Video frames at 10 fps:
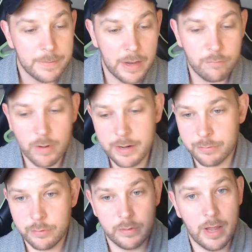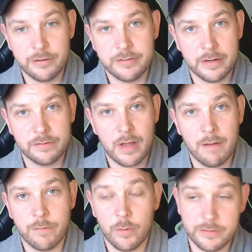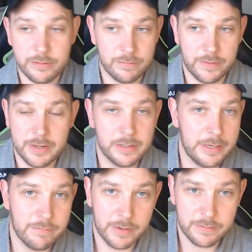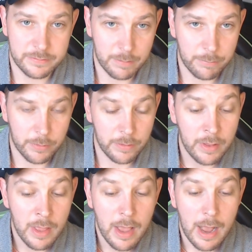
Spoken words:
Then right through Logitech software, which is very clean, very simple,